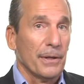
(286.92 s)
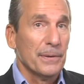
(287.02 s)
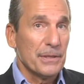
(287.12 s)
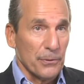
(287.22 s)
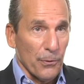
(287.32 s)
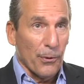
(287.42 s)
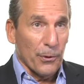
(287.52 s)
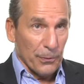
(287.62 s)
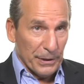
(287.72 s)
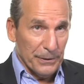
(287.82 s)
there is an
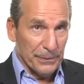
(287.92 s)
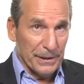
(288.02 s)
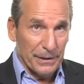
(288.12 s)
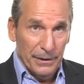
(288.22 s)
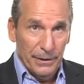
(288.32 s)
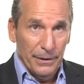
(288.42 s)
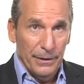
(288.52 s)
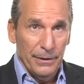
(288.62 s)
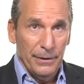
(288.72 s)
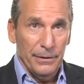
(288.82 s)
oral hearing,
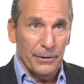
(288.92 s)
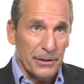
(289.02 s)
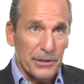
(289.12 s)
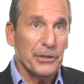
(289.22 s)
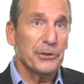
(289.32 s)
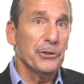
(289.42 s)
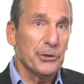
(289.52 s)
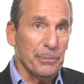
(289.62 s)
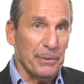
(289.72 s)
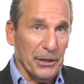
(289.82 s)
the decision
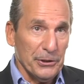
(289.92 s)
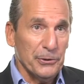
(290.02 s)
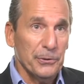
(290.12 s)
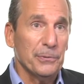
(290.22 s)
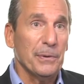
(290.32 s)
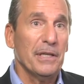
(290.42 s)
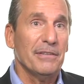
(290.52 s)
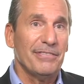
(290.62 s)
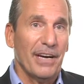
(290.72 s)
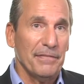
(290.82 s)
should be issued within
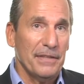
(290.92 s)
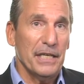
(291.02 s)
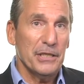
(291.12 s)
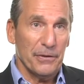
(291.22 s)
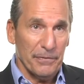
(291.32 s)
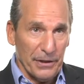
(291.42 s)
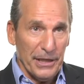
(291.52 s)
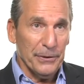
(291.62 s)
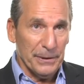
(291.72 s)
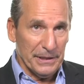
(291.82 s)
5 days of the
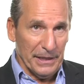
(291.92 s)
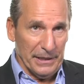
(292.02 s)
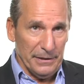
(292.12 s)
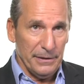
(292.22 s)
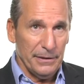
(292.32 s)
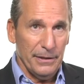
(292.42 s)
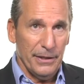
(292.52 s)
hearing date,